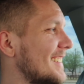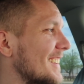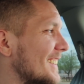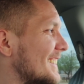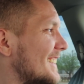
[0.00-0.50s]

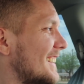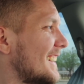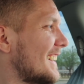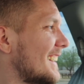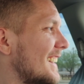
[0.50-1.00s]
so
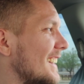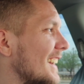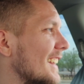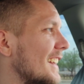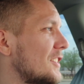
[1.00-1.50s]

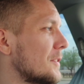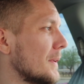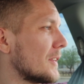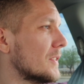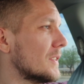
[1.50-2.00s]
yeah, that should
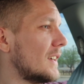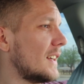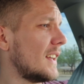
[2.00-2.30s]
be cool.